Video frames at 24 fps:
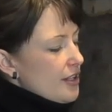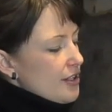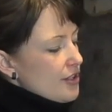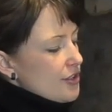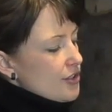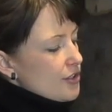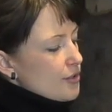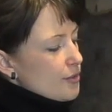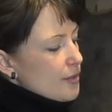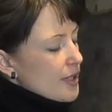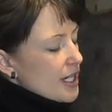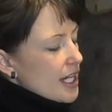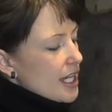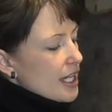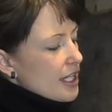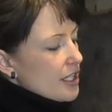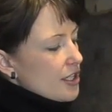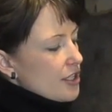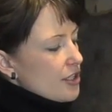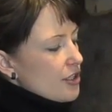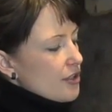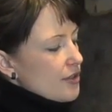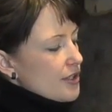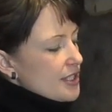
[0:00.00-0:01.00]
So what I
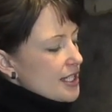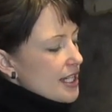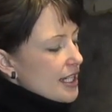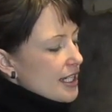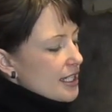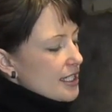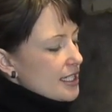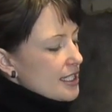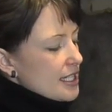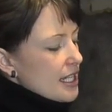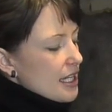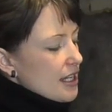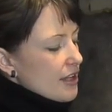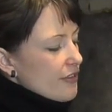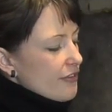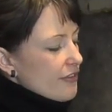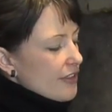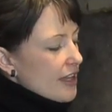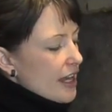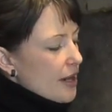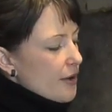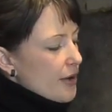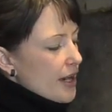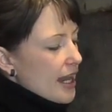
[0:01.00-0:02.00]
can do is I can take a
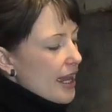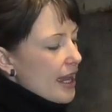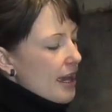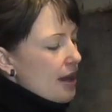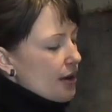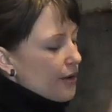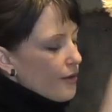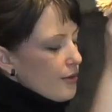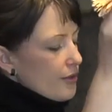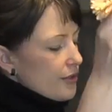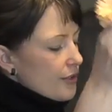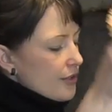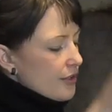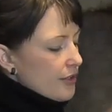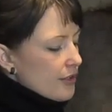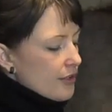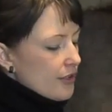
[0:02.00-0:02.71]
flower out